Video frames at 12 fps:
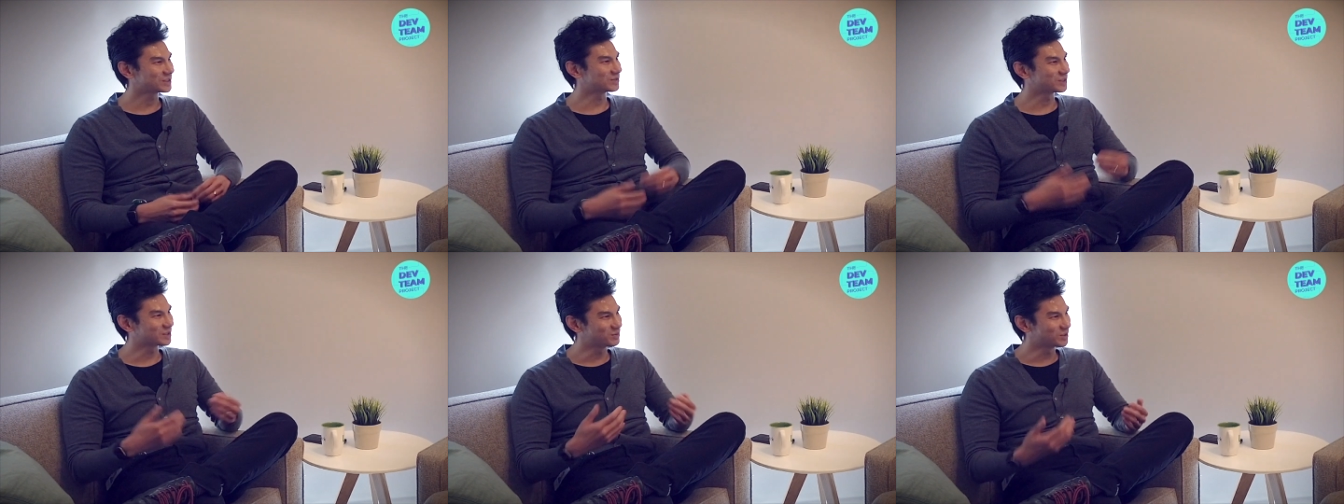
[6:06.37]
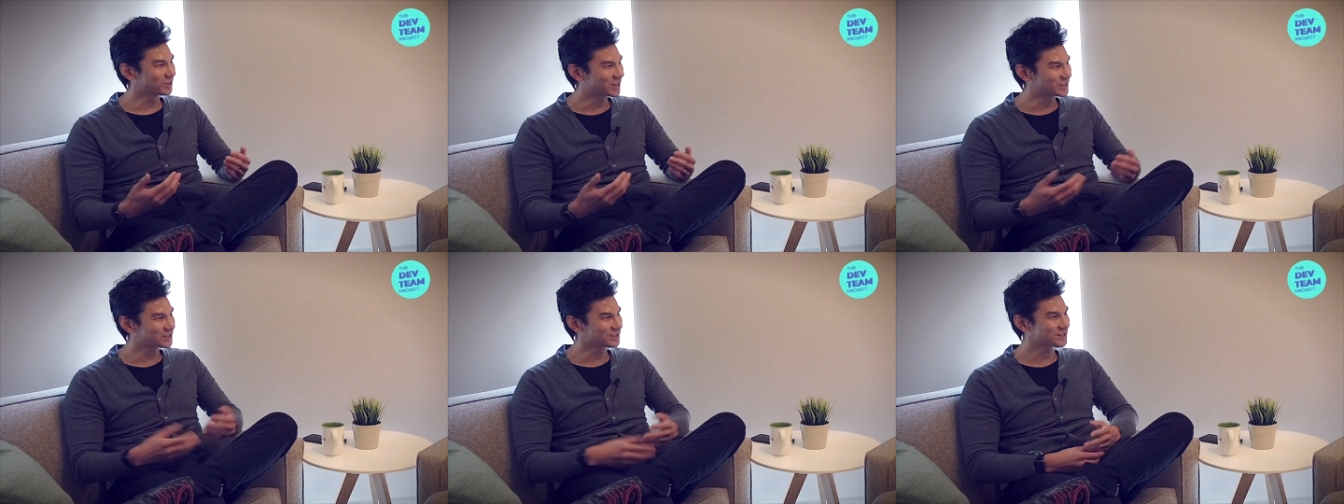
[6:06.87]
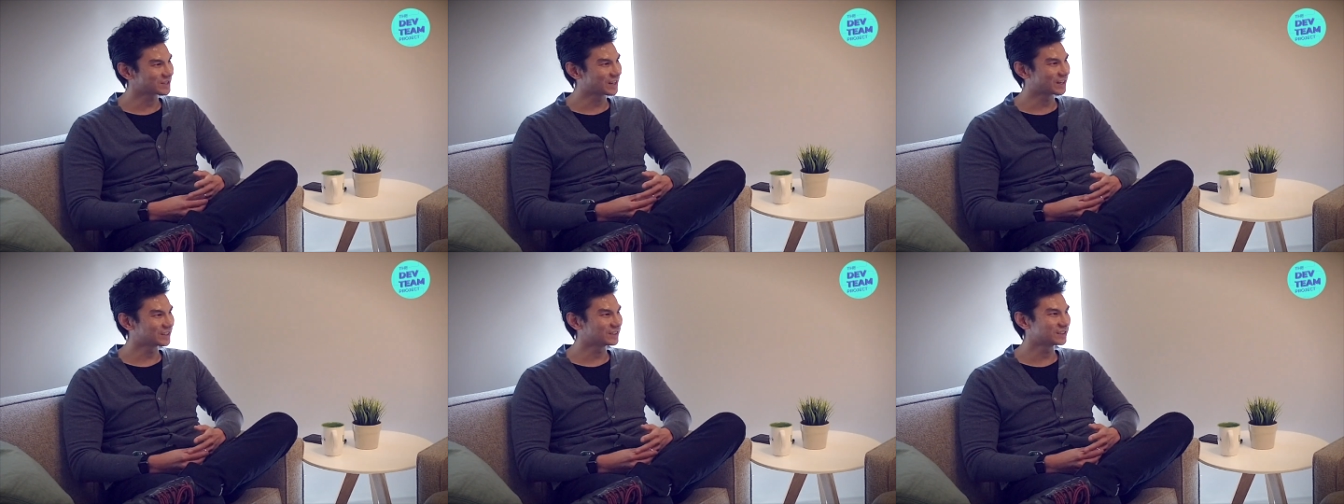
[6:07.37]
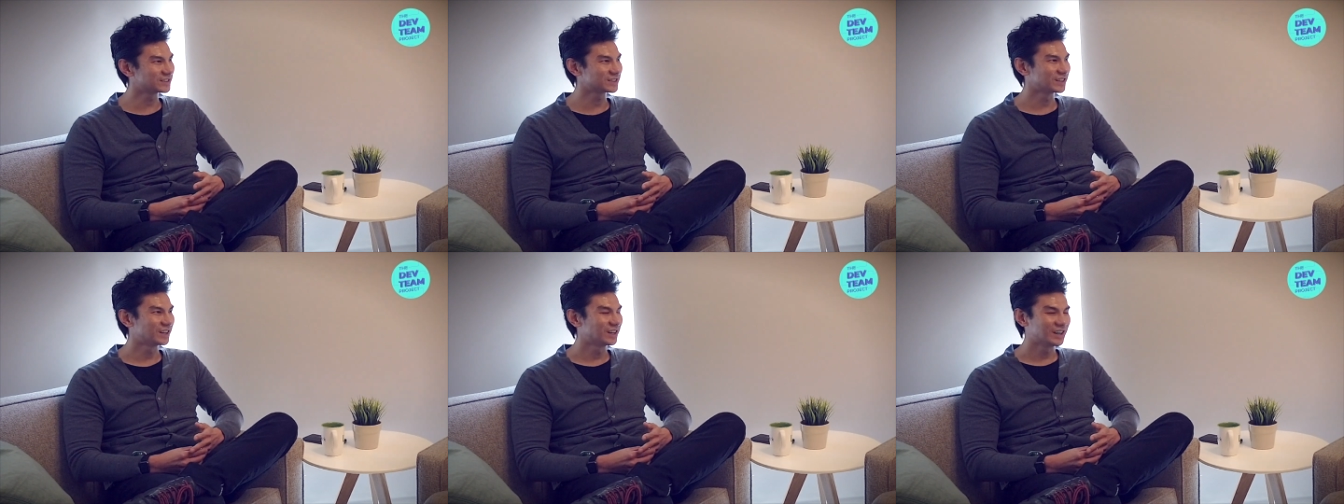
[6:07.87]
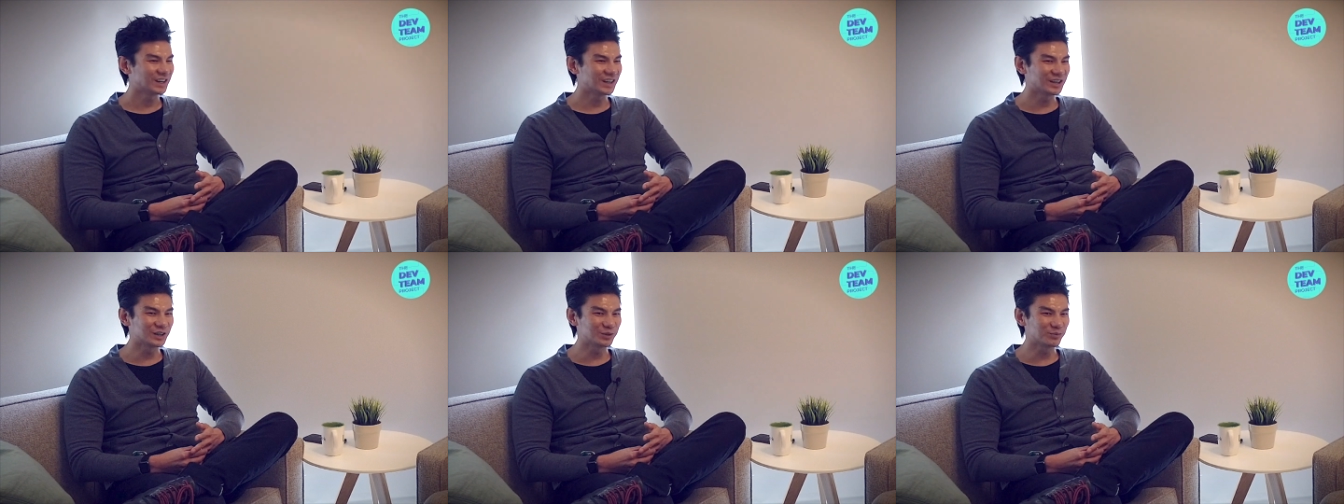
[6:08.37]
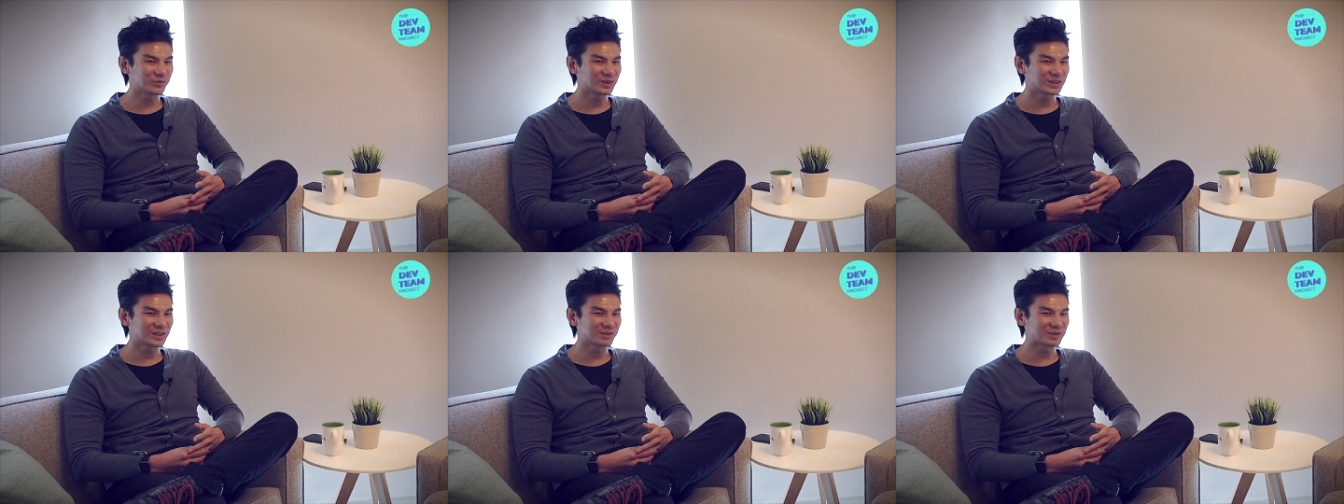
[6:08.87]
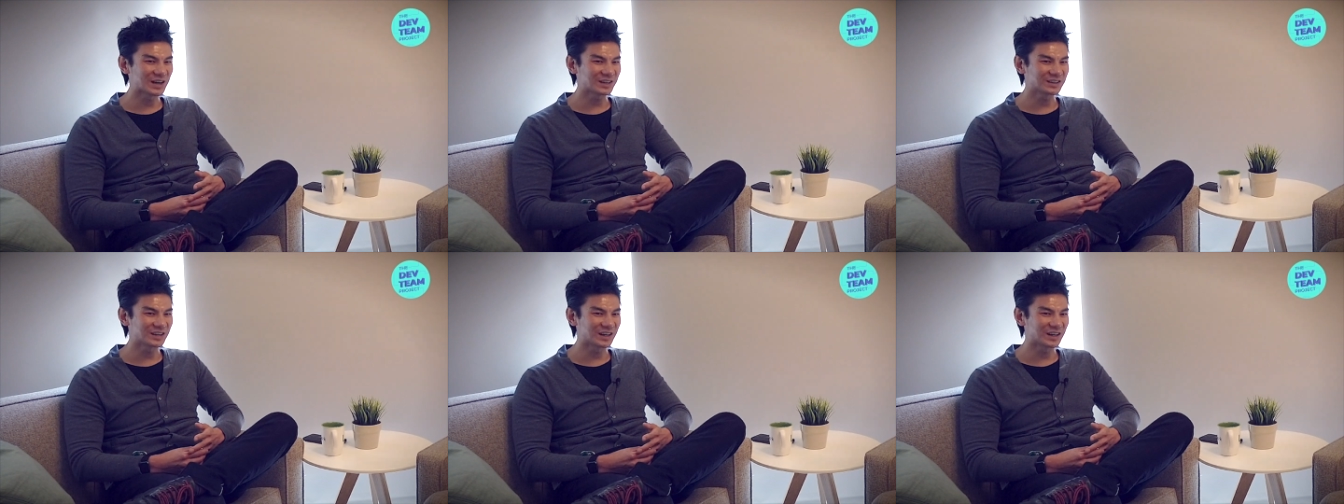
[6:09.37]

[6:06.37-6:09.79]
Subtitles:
different communication styles, the fact